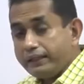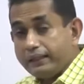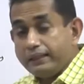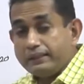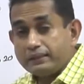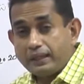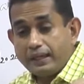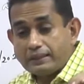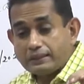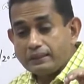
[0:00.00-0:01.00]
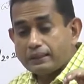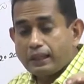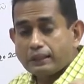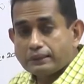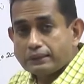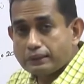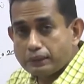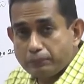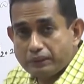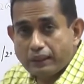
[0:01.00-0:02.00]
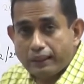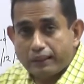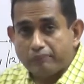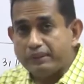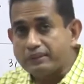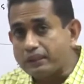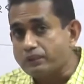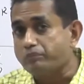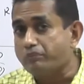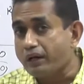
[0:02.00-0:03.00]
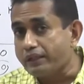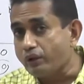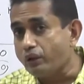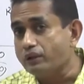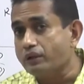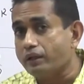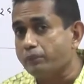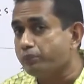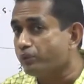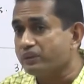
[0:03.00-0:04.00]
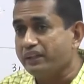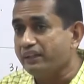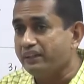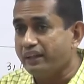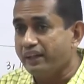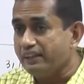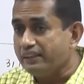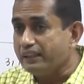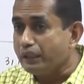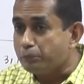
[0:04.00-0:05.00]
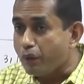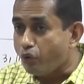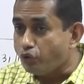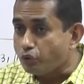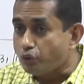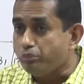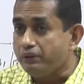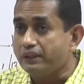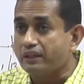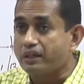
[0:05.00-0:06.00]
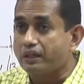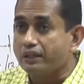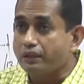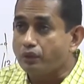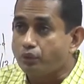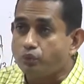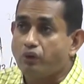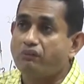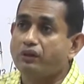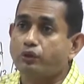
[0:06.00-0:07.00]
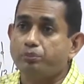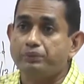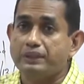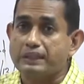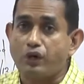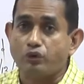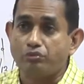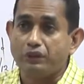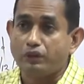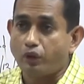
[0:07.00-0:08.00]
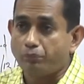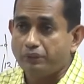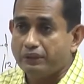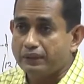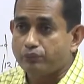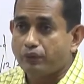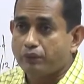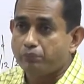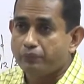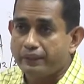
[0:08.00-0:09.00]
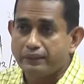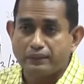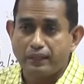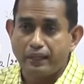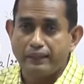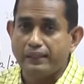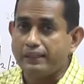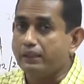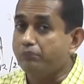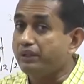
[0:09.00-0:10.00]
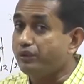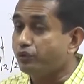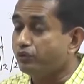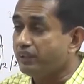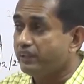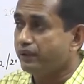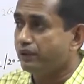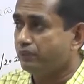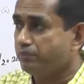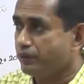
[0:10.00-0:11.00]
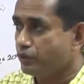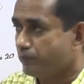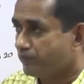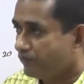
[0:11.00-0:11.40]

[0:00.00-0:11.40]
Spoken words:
In case the customer remits us money on the reporting date, the amount to be credited to our rupee account will not be just 1.9, it will be 2 million rupees.